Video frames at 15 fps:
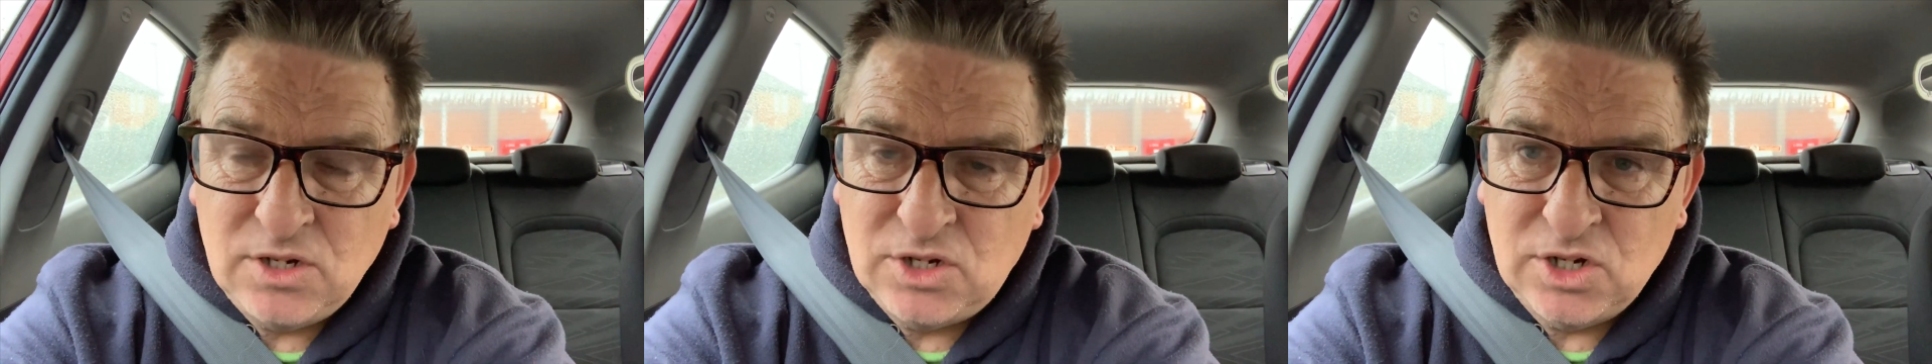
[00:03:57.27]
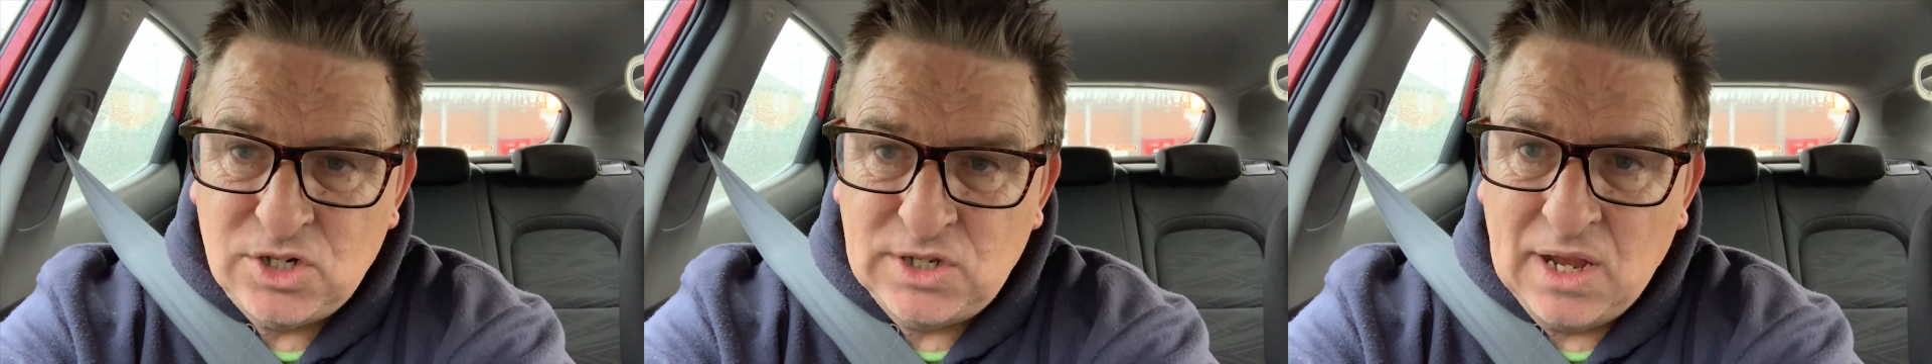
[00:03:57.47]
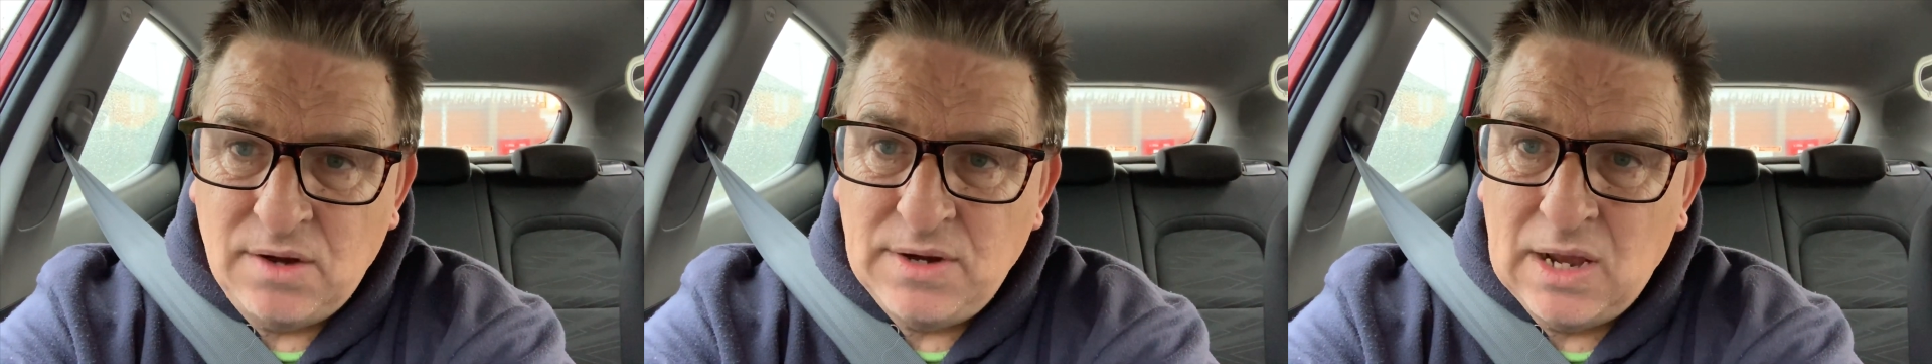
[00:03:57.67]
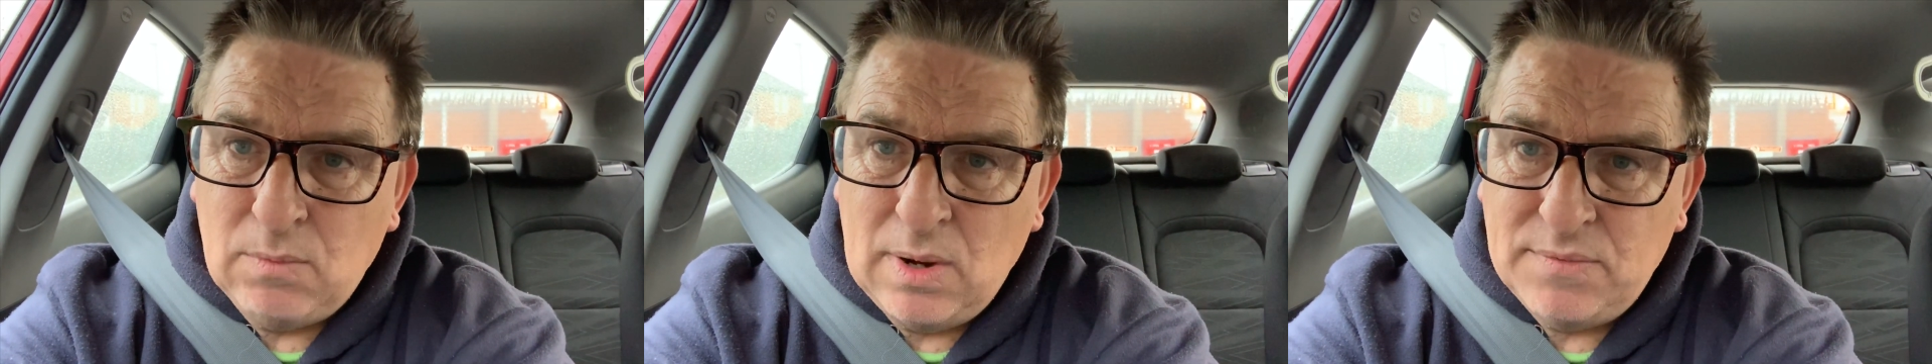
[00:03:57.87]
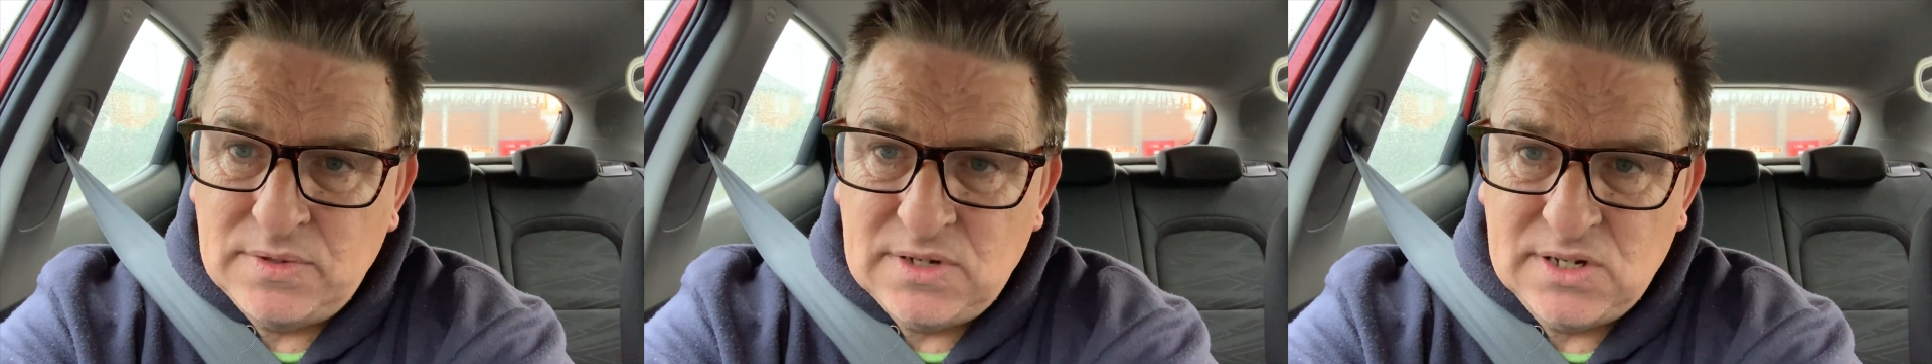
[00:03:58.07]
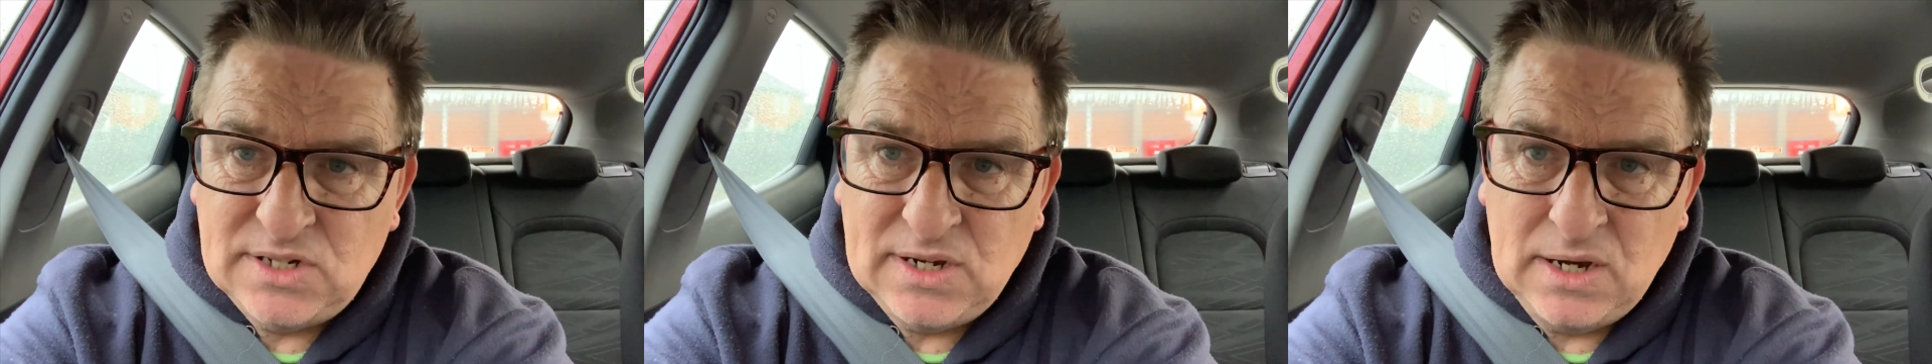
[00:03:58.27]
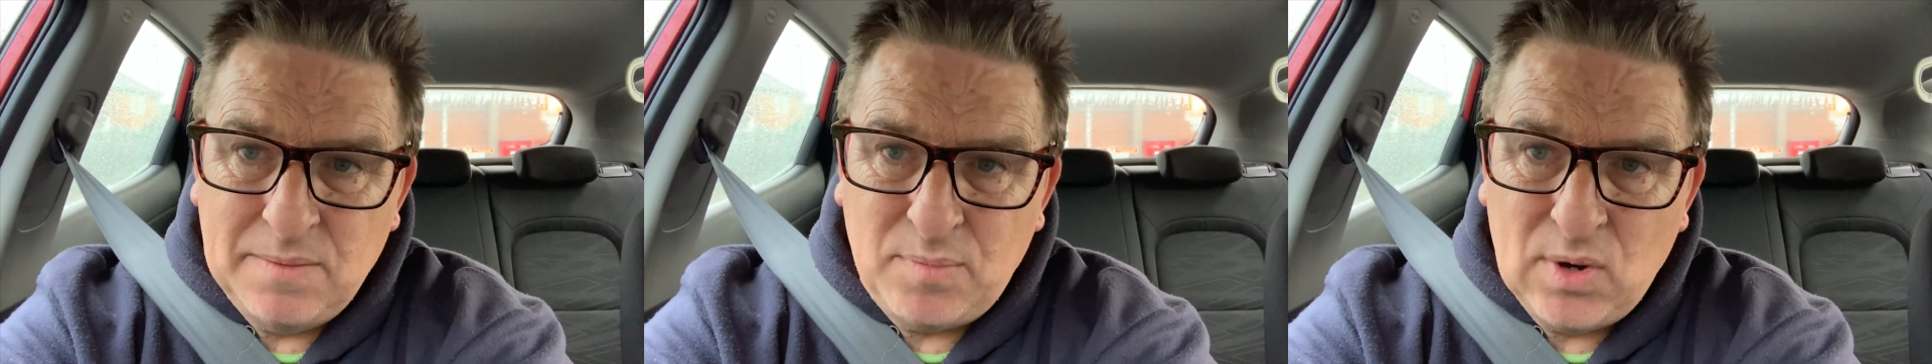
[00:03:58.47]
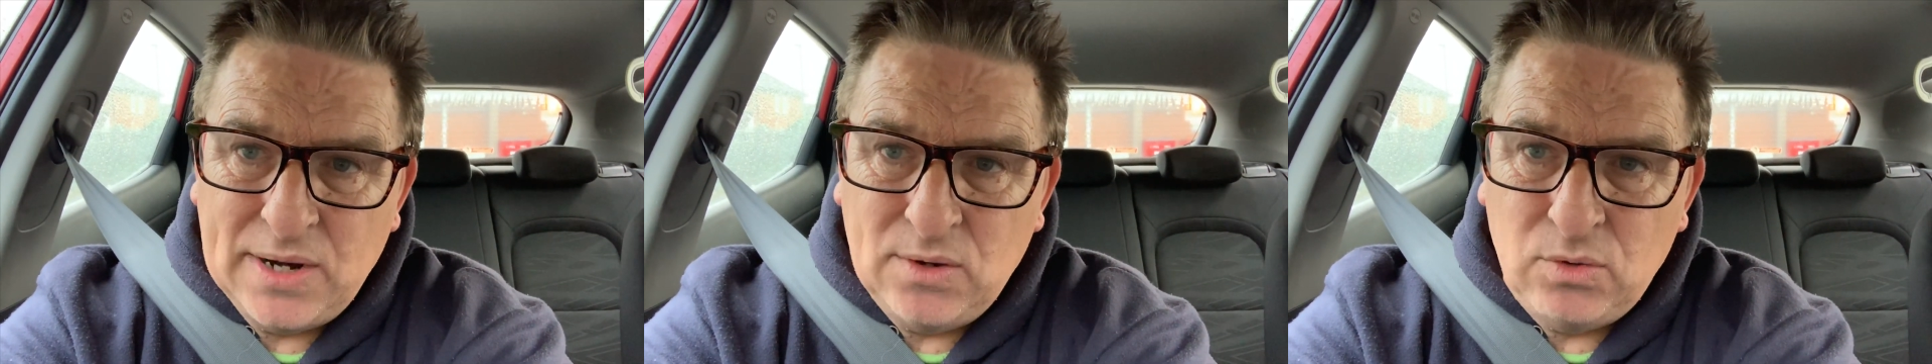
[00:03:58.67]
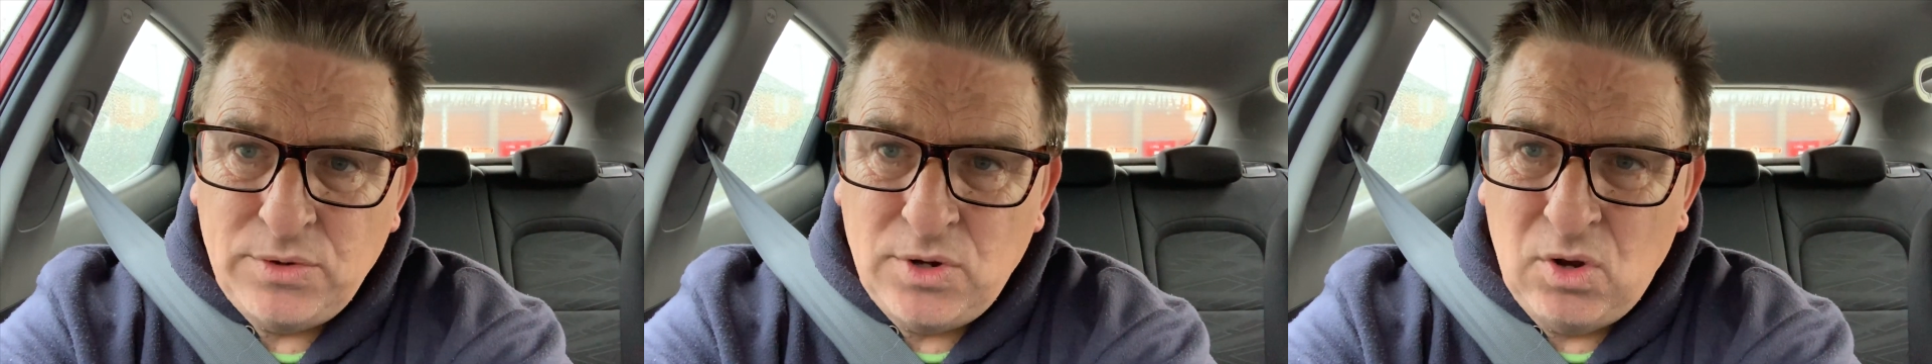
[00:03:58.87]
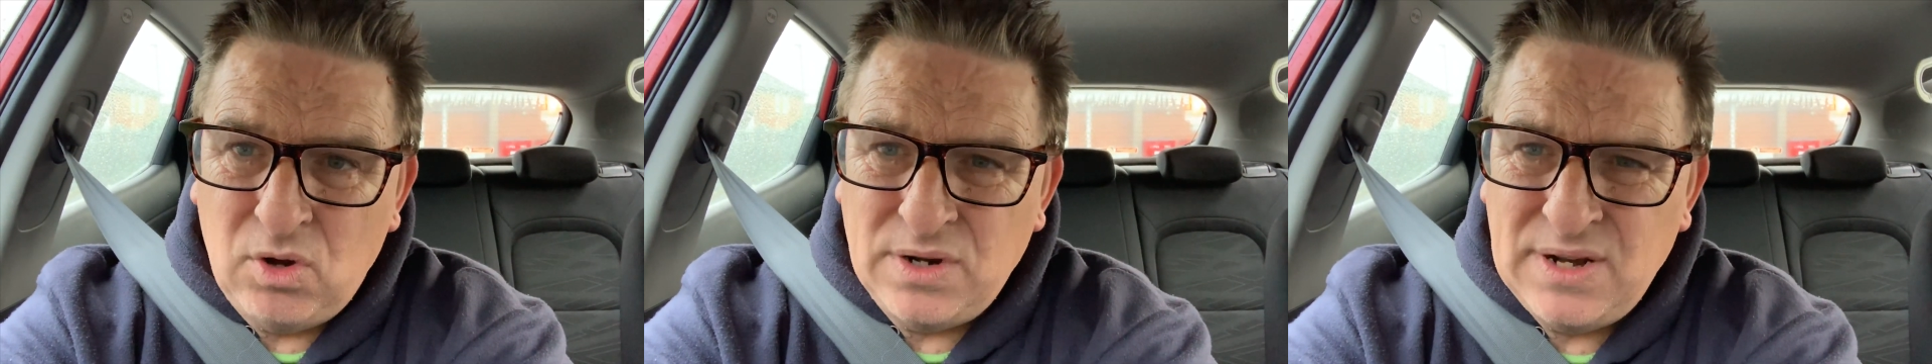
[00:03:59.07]
you just don't know whether to celebrate or
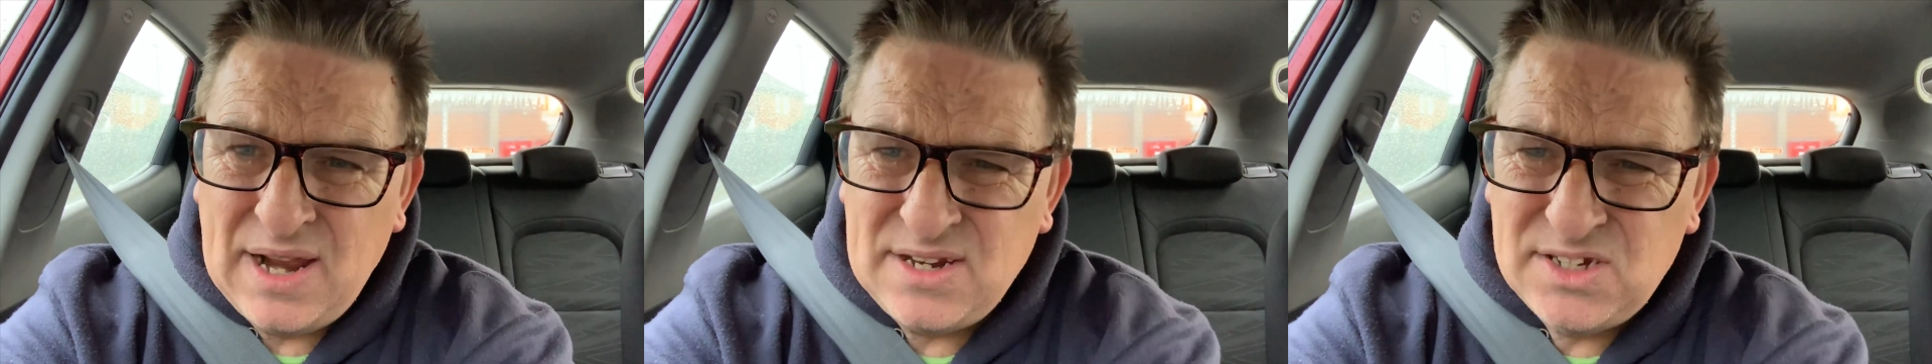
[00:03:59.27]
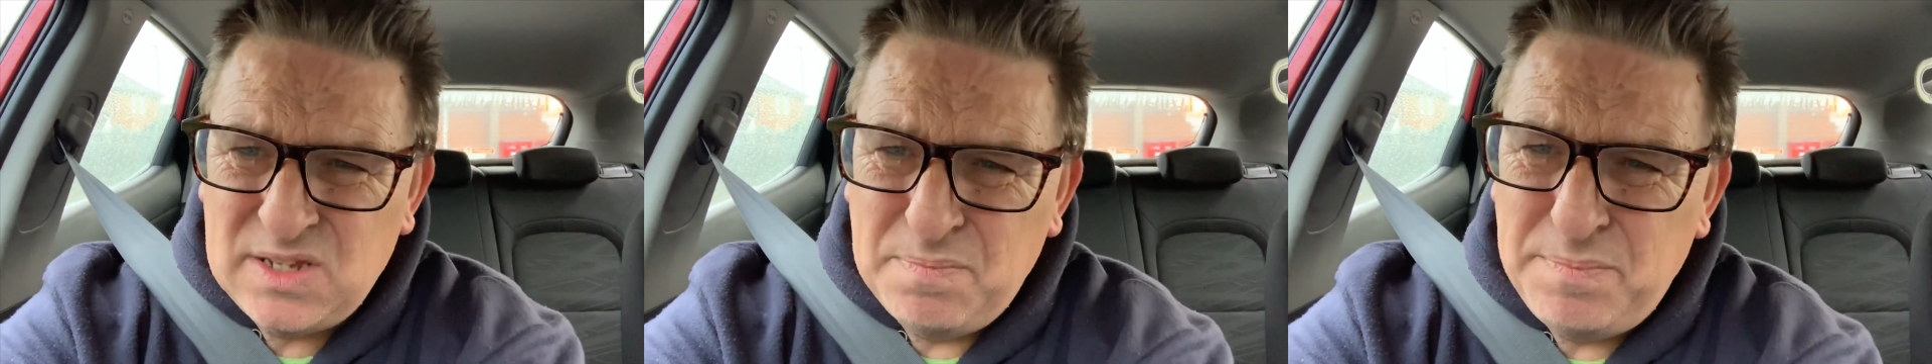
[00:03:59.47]
not and that's the